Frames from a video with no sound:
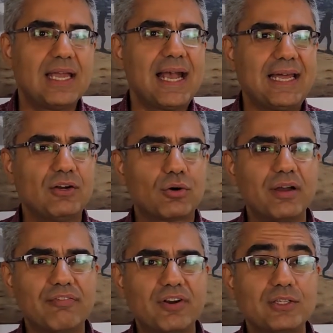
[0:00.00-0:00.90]
and a
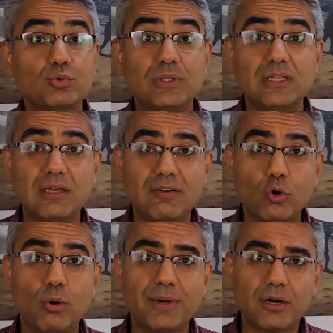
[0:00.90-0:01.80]
reference to the
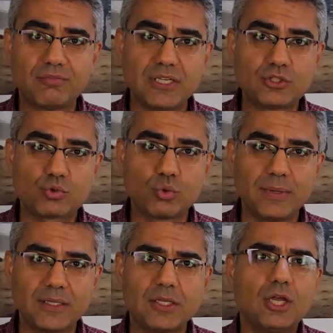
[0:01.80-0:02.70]
developer of the instrument